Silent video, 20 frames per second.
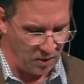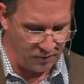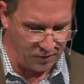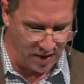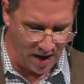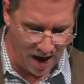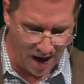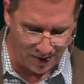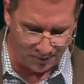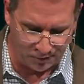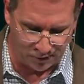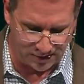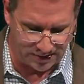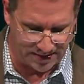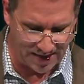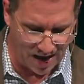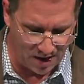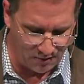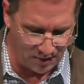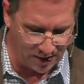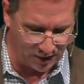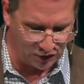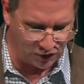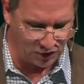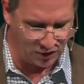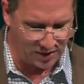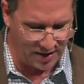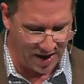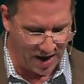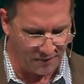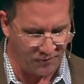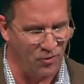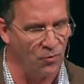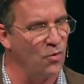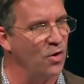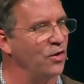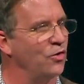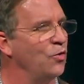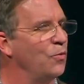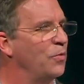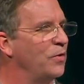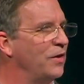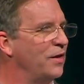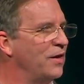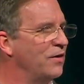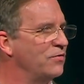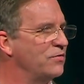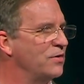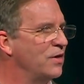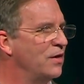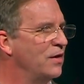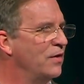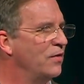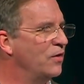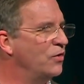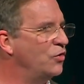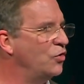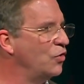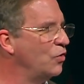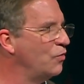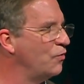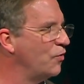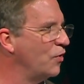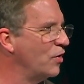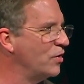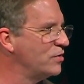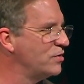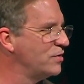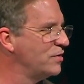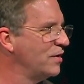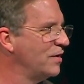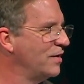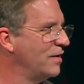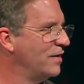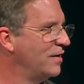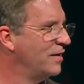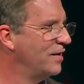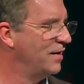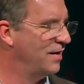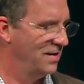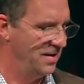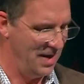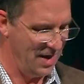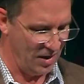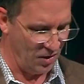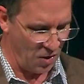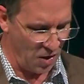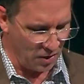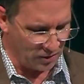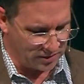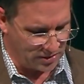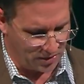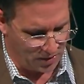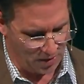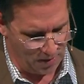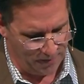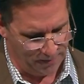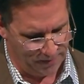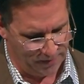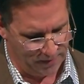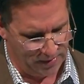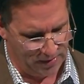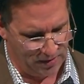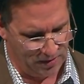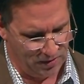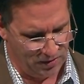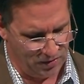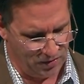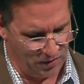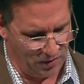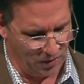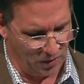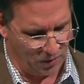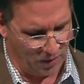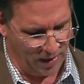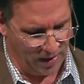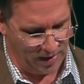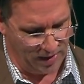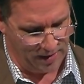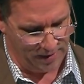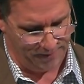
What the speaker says: of God for salvation to everyone who believes, the Jew first, and also to the Greek.